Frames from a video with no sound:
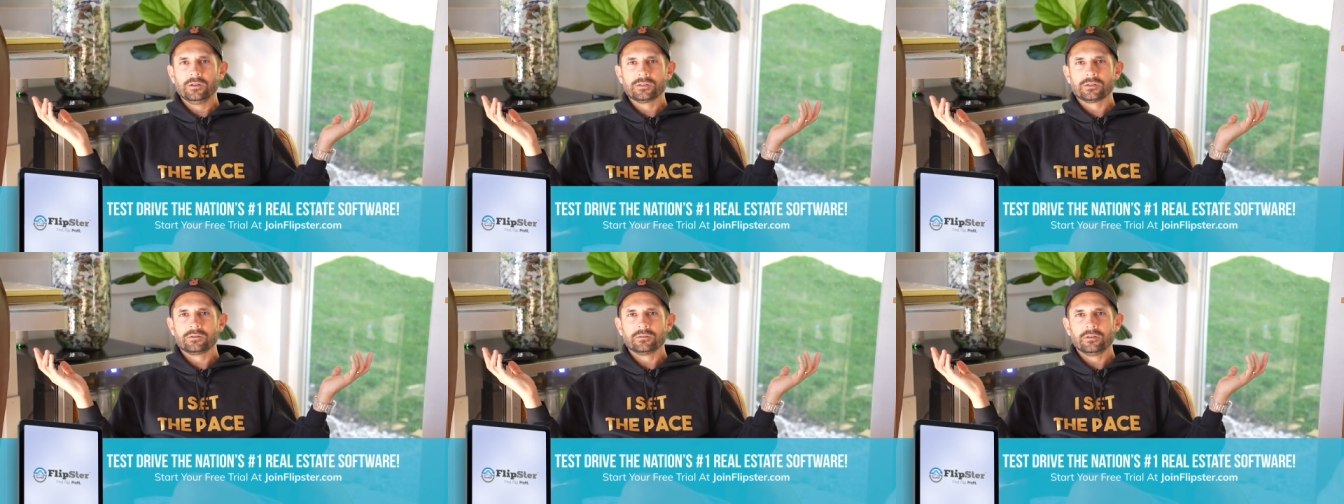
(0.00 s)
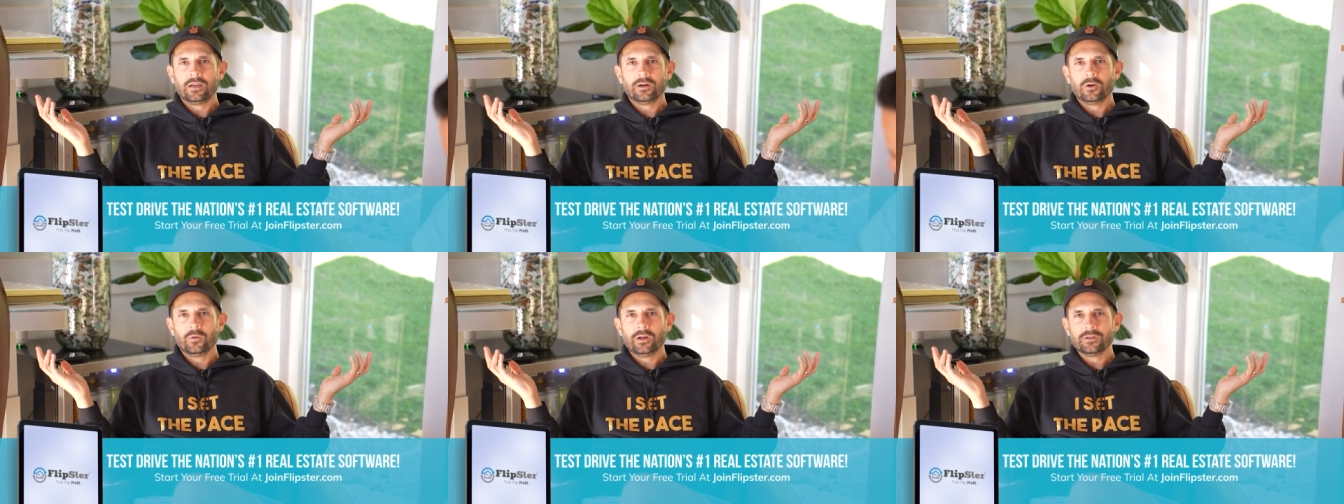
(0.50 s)
else. I
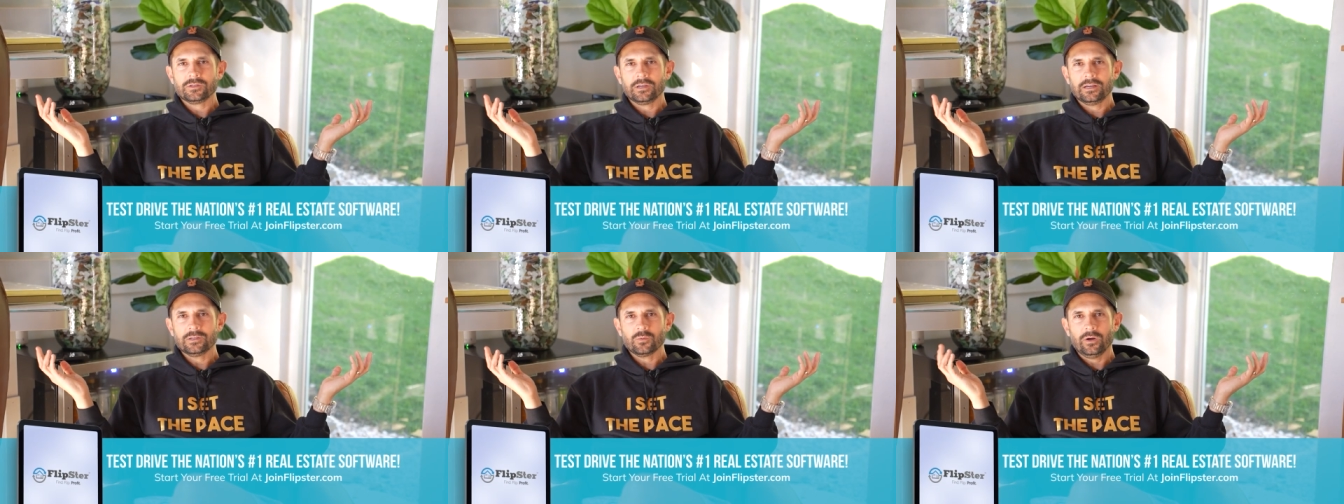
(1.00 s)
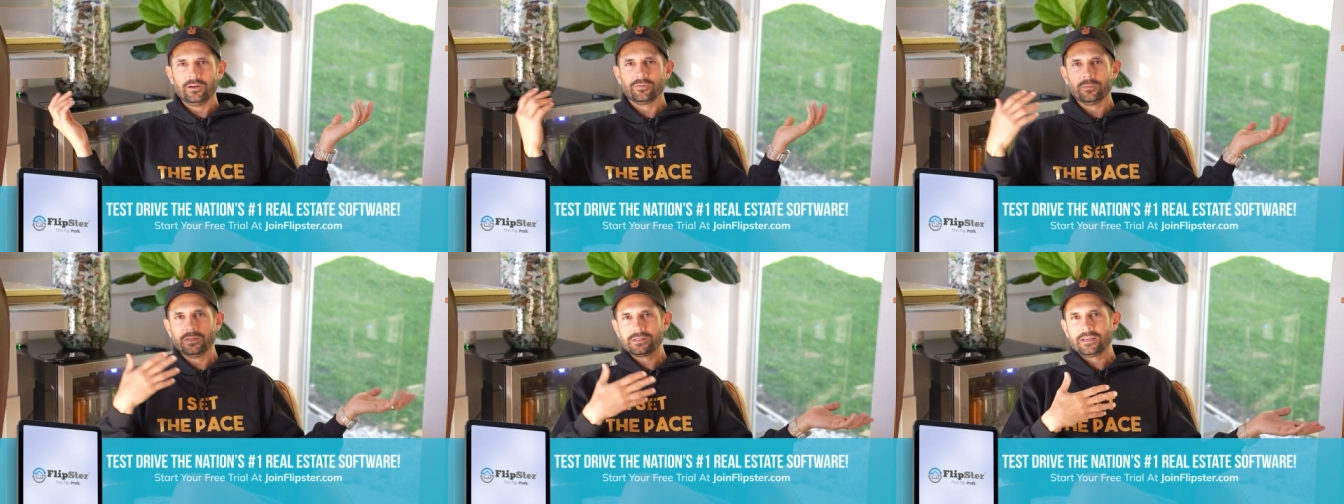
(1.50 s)
don't know what else you guys want
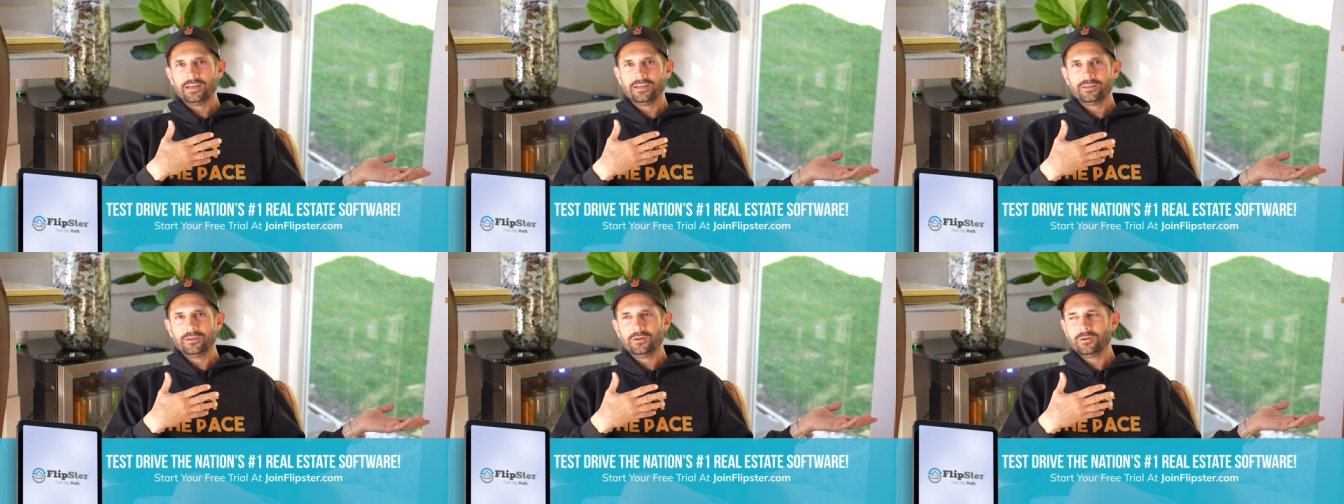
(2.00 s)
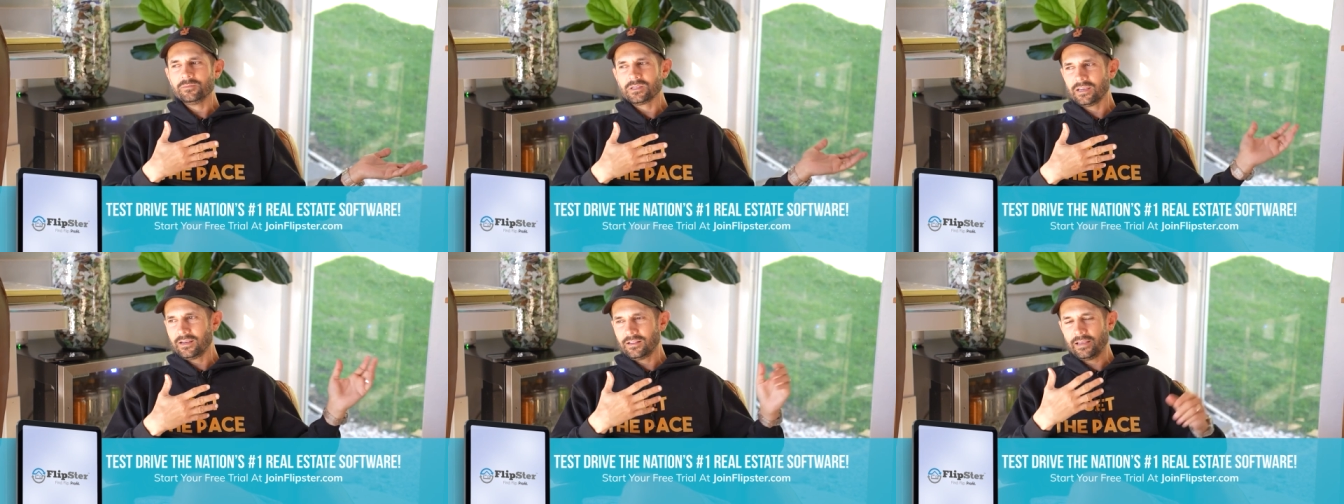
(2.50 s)
from this guy. You know what I'm
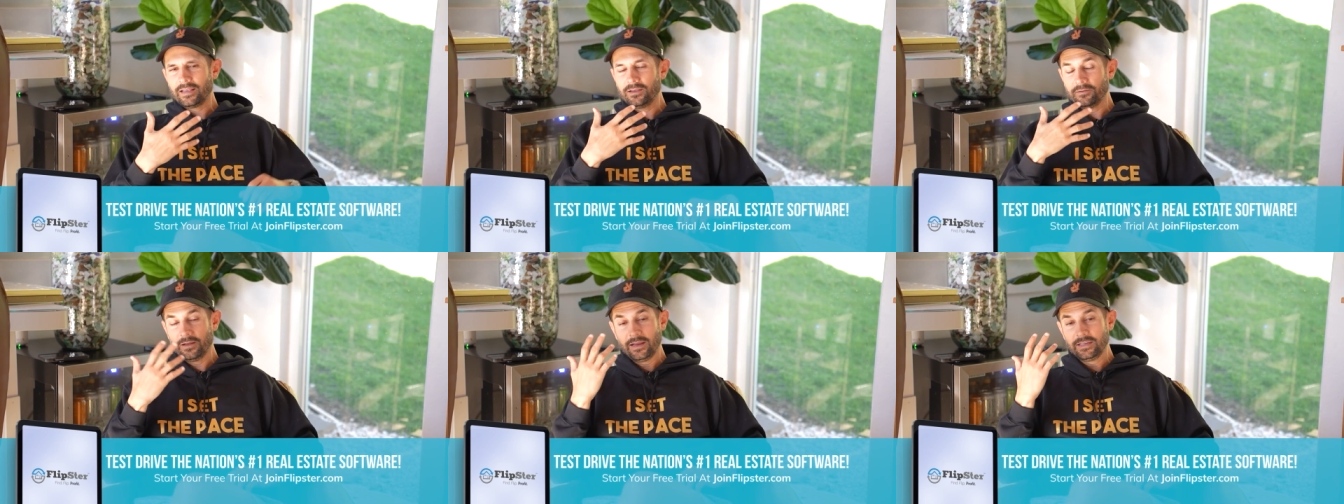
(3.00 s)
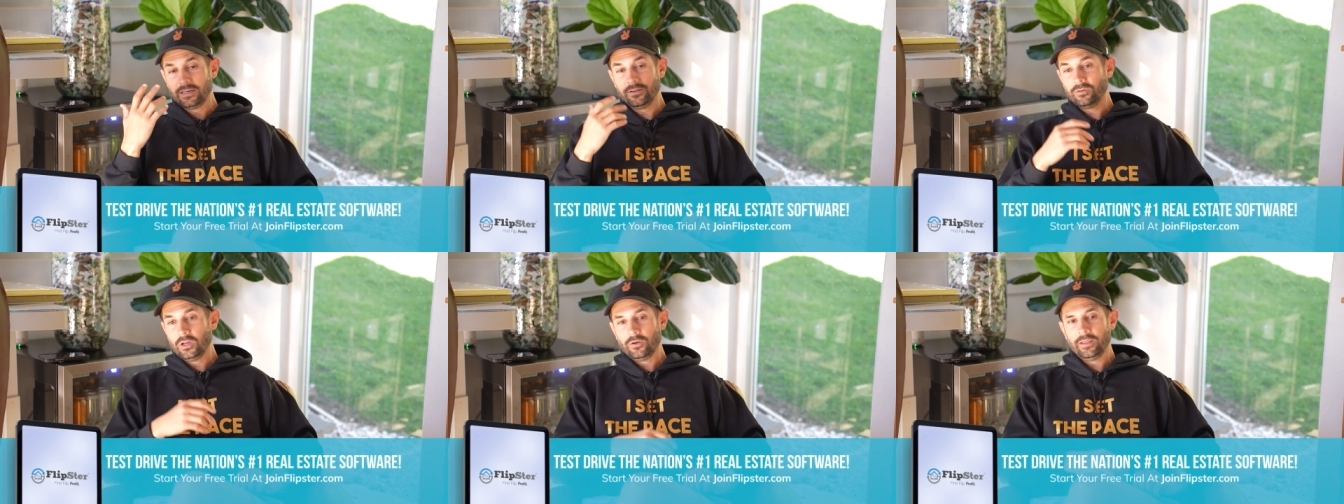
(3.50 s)
saying? Like I didn't
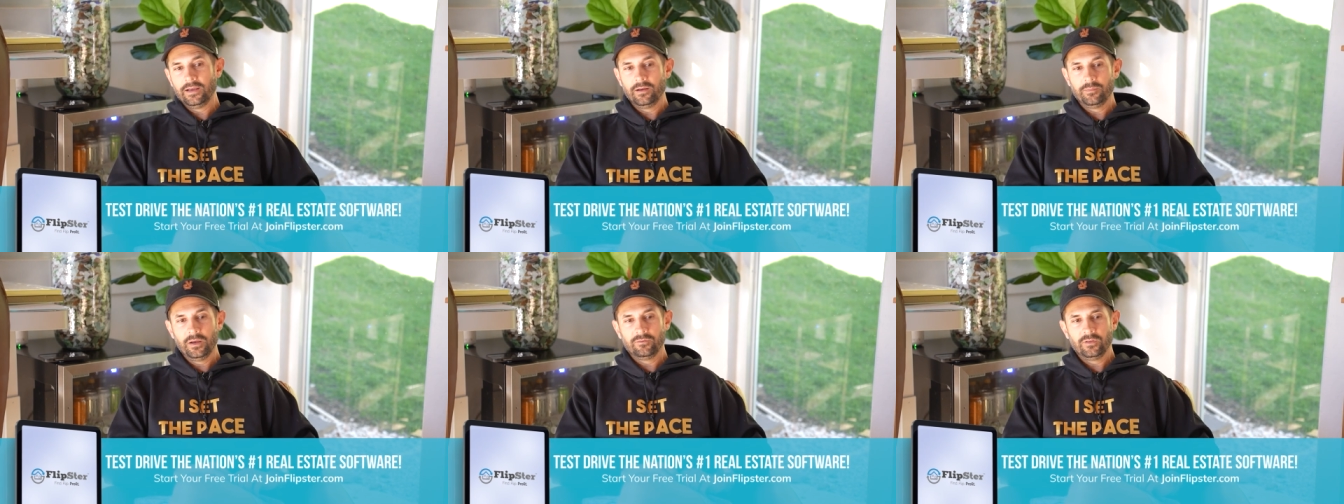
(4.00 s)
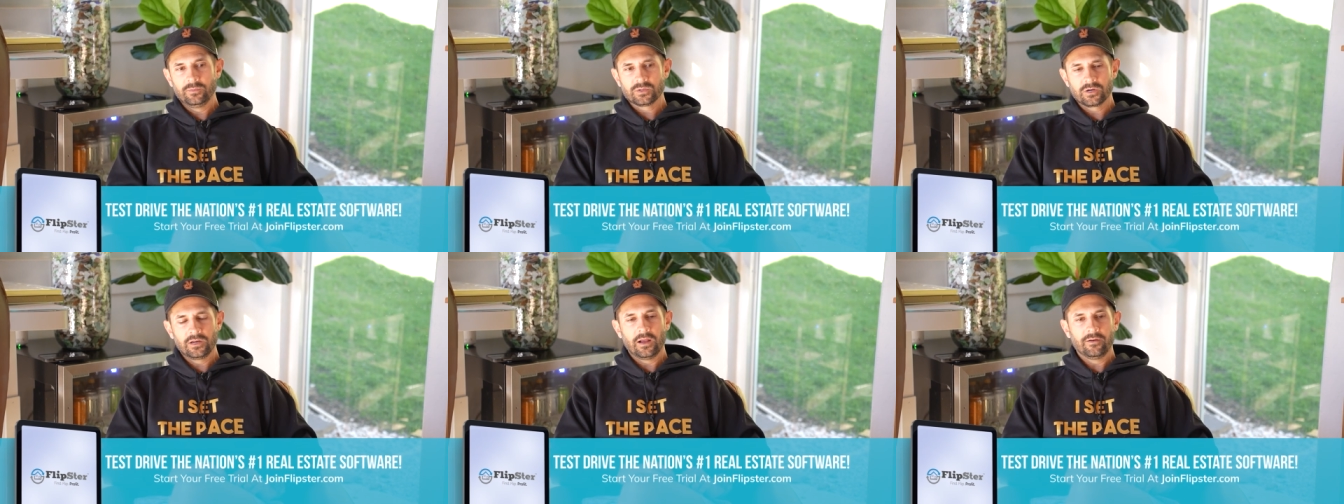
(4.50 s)
even know that about Flipster.